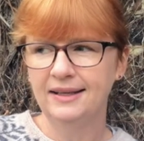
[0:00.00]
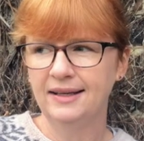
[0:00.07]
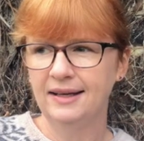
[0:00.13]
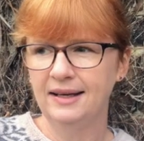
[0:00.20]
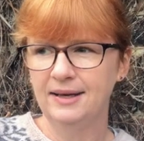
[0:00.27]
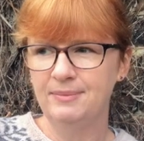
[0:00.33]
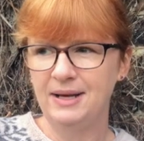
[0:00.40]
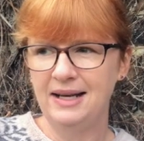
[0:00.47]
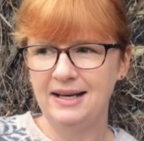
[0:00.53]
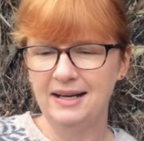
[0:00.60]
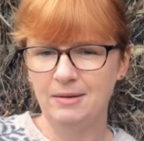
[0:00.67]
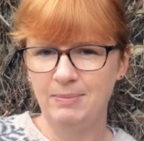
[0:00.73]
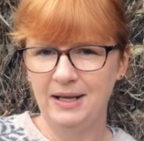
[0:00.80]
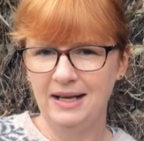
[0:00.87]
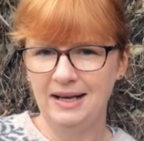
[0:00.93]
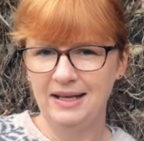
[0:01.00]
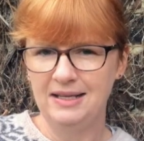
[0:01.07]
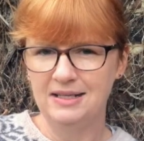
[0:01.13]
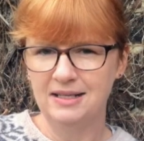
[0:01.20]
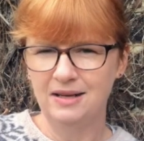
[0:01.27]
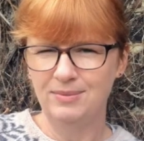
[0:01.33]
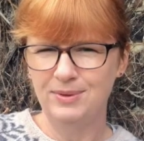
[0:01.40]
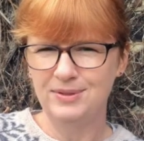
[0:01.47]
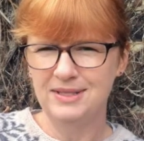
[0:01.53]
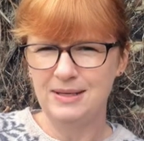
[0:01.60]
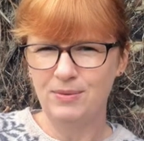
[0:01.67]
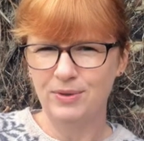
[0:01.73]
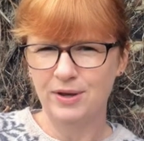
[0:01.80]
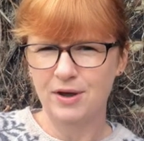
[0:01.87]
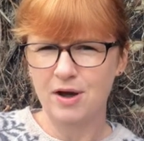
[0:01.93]
a little bit later. We'll see
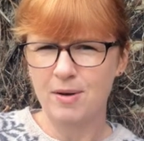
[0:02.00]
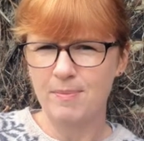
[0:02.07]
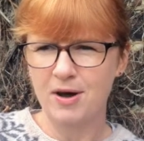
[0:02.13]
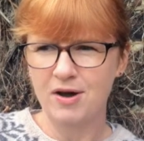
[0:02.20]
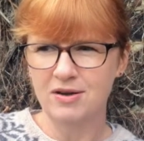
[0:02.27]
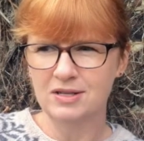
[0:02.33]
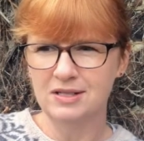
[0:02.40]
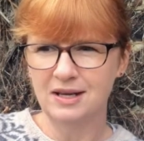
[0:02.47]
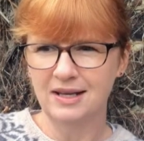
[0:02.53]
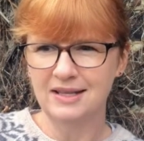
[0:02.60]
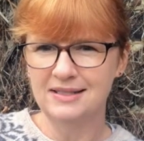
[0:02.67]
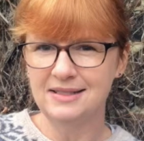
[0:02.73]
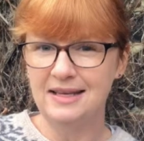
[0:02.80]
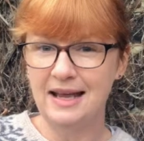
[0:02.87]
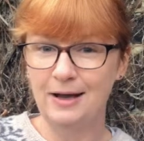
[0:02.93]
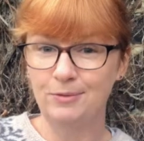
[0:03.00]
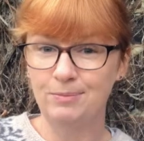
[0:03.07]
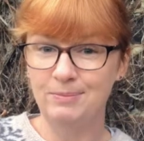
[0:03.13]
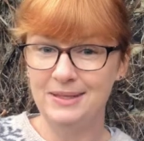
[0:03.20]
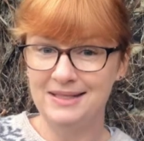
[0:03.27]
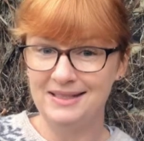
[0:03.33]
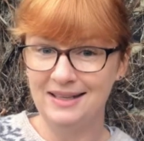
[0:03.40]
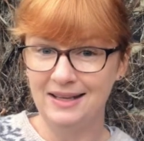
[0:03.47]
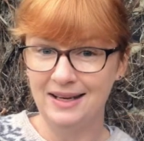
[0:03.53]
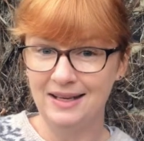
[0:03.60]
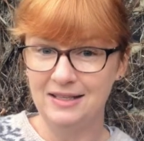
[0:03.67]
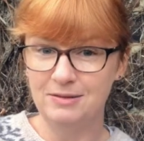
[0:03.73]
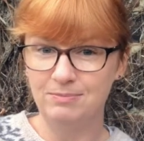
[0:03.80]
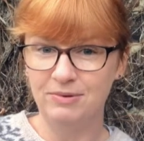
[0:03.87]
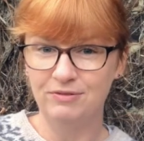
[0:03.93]
what the car park's like and see how busy it
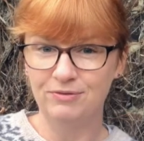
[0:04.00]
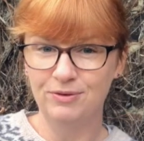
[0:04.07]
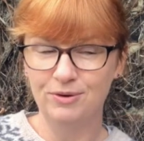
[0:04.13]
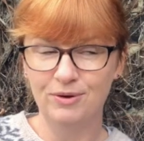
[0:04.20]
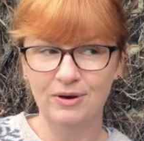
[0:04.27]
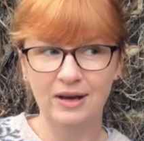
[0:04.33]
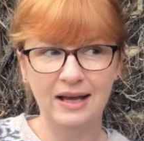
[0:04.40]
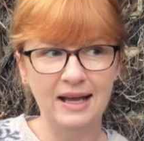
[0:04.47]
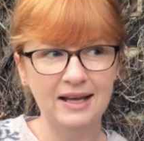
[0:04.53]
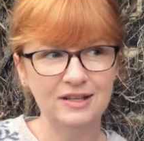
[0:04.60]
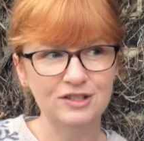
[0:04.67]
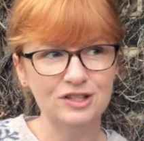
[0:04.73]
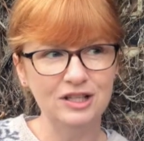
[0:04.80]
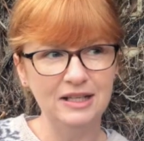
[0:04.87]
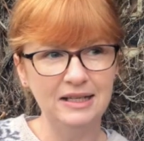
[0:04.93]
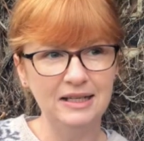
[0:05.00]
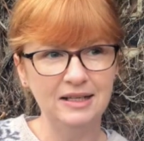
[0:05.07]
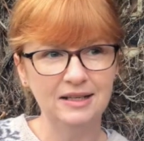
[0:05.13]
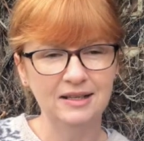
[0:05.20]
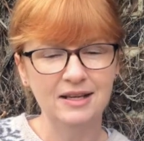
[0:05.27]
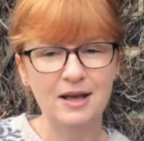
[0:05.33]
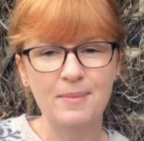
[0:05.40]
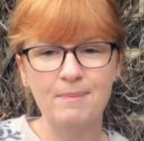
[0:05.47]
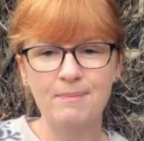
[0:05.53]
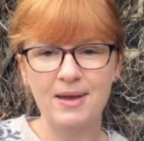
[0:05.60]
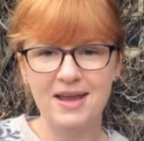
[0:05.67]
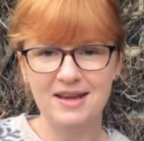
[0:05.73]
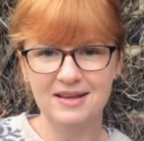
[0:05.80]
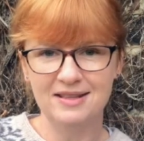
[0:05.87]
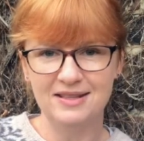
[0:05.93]
is before I actually
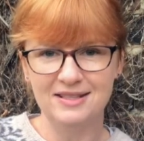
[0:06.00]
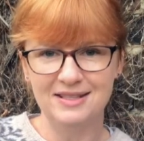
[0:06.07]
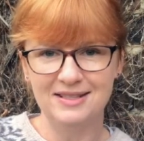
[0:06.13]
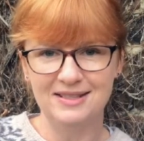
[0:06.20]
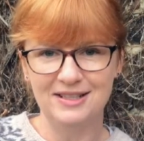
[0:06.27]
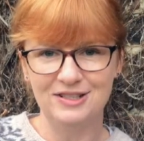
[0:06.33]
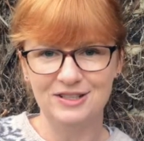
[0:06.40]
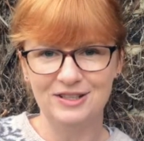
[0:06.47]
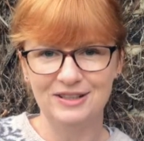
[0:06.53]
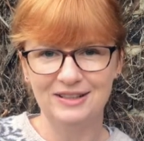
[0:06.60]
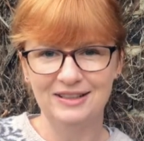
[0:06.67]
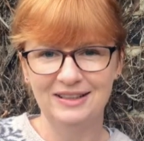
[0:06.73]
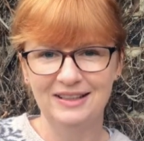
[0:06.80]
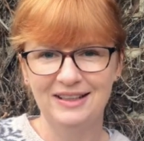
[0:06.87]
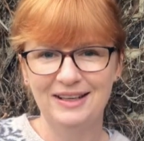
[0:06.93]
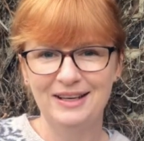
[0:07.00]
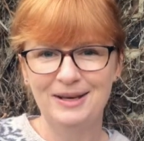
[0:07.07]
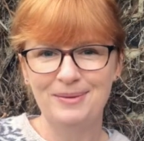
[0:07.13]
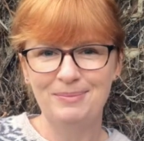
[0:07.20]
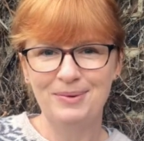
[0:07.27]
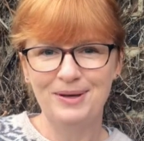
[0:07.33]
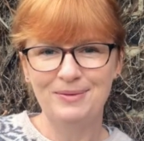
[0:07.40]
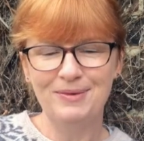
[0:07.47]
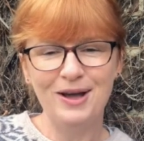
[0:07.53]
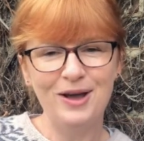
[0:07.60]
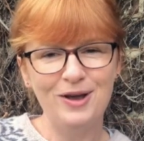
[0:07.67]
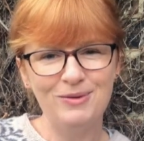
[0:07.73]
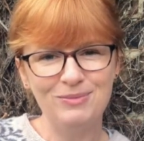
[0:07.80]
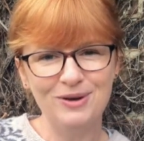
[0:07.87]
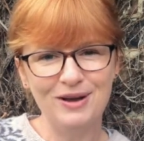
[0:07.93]
make the decision. But I
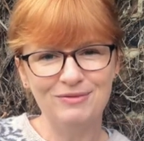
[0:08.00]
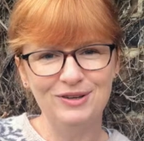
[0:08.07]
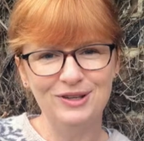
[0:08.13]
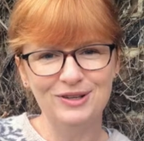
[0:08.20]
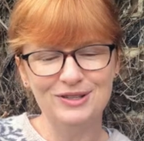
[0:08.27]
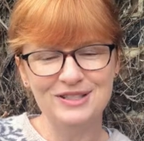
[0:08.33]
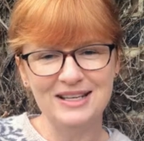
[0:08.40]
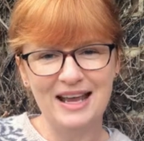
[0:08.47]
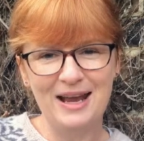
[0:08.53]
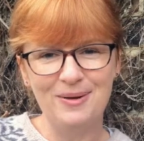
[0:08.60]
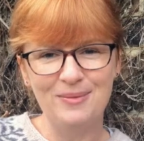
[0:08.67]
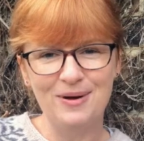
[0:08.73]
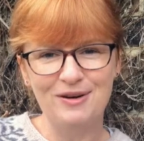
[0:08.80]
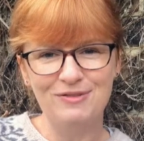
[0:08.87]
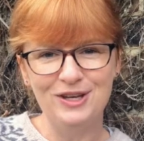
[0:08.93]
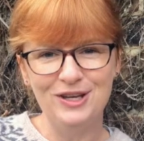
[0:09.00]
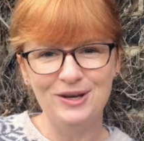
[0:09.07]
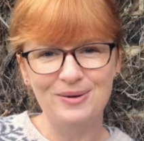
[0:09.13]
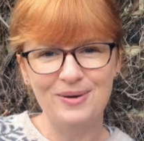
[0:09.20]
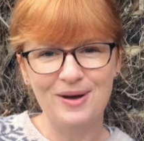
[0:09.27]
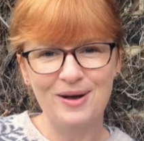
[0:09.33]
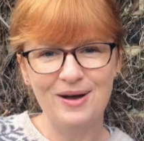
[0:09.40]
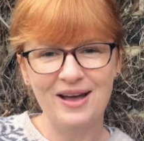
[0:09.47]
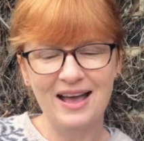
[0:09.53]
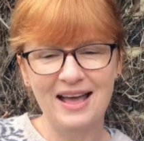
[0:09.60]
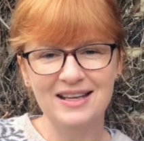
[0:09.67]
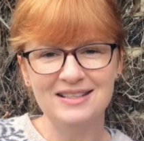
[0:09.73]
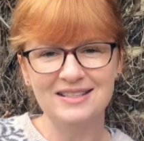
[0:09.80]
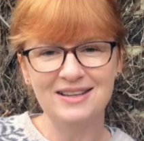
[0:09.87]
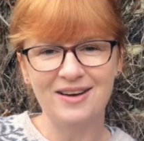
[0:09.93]
hope you're having a good day wherever you are,
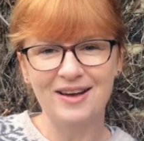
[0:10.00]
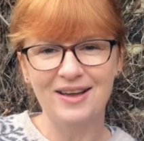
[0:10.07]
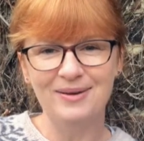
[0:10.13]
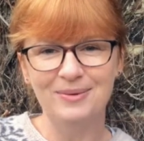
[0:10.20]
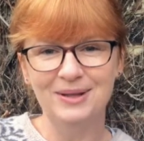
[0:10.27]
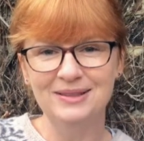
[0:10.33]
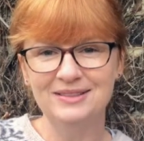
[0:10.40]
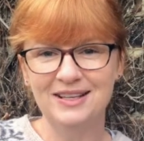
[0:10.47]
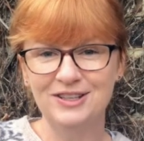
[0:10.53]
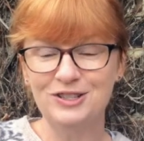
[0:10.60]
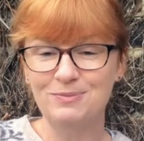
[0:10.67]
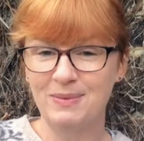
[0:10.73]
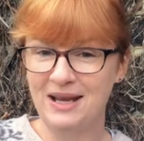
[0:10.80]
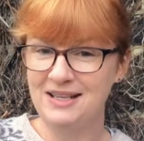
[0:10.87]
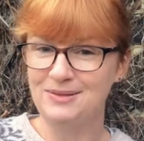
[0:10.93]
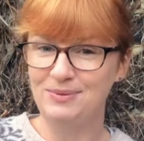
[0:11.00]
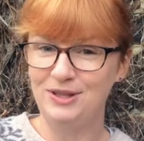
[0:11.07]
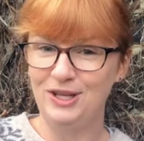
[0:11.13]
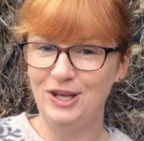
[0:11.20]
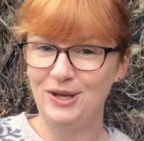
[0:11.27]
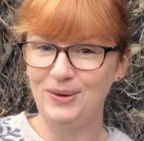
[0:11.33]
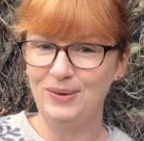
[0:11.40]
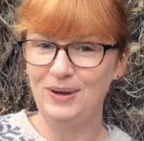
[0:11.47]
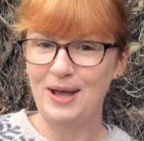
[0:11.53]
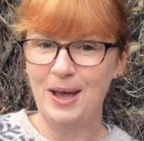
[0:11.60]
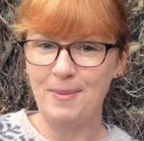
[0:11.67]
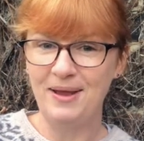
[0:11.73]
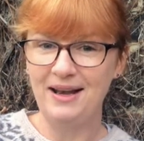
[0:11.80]
and I will touch base with you a bit